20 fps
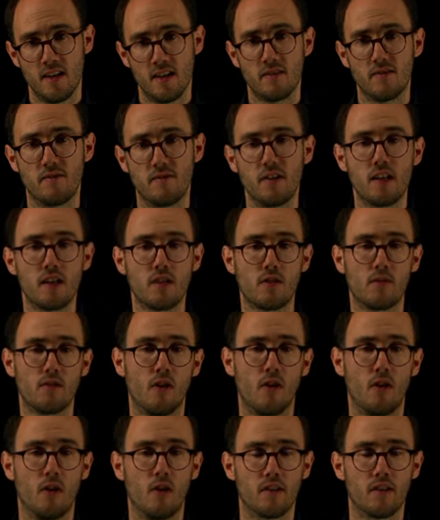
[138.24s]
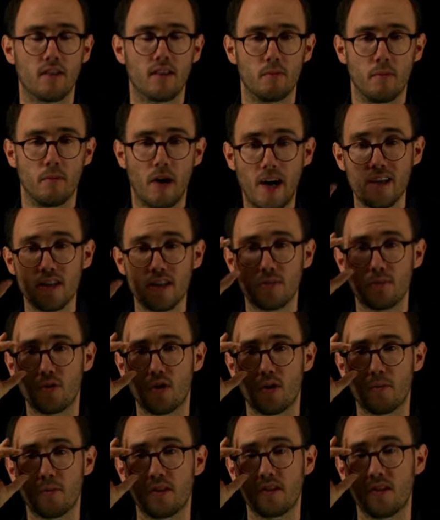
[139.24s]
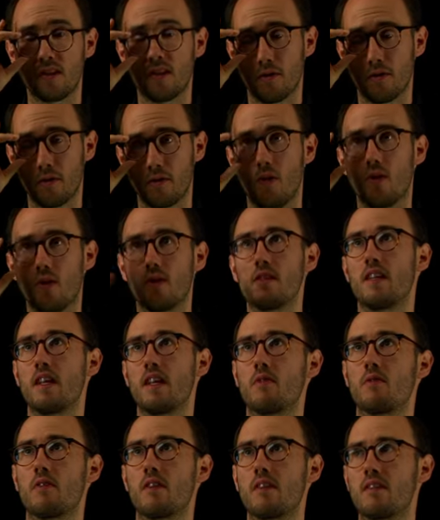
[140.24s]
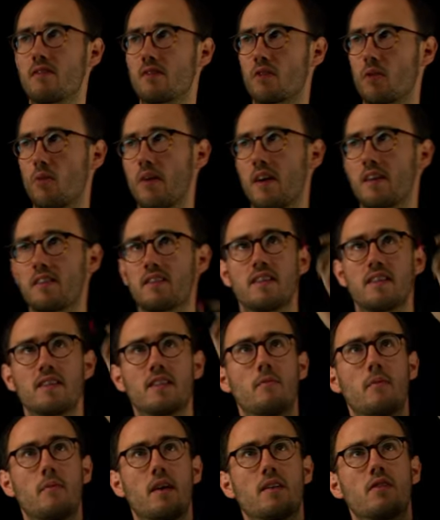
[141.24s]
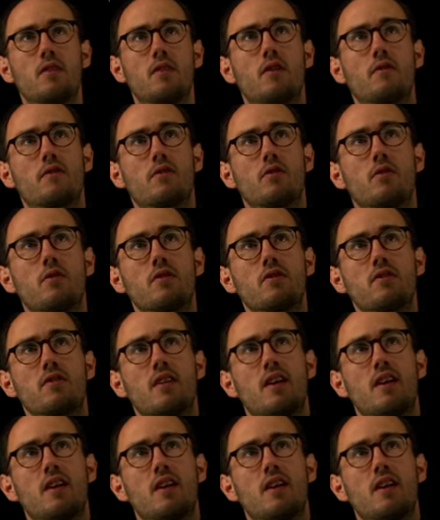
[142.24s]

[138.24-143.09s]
video on the bias property of the ordinary least squares estimator, of course,